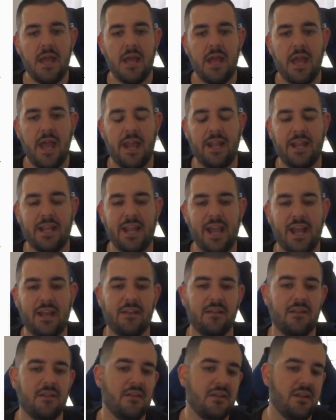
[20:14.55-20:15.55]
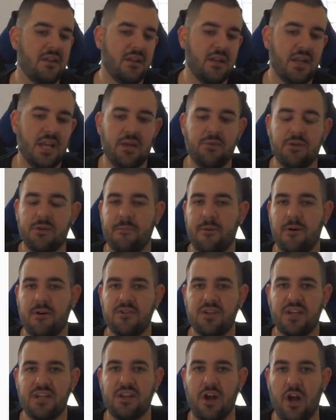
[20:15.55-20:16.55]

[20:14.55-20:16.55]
And again, he would apologize